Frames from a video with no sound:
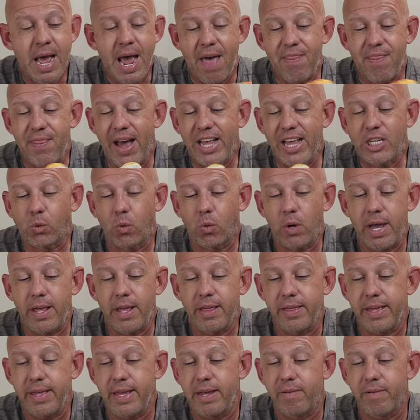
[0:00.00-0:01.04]
And that's where I
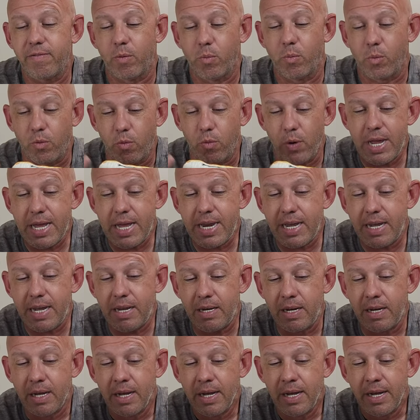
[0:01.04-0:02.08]
think, from
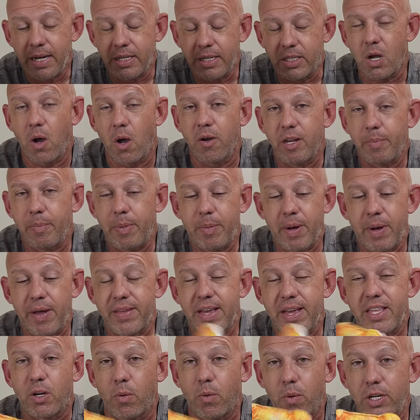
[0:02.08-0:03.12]
reading and talking to people, I
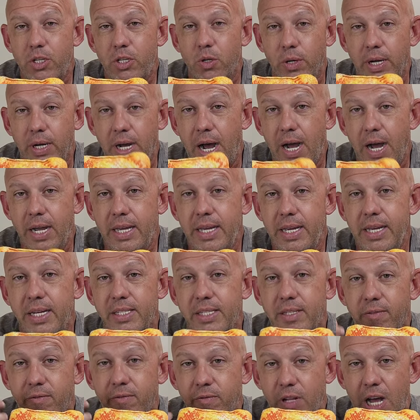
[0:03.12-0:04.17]
think the original Kaki
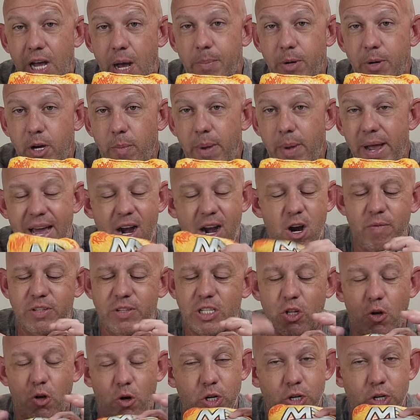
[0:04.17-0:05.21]
is a floppier bag. I don't know if it's
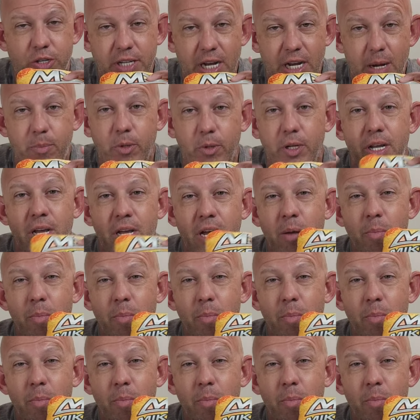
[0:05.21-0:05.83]
a larger template,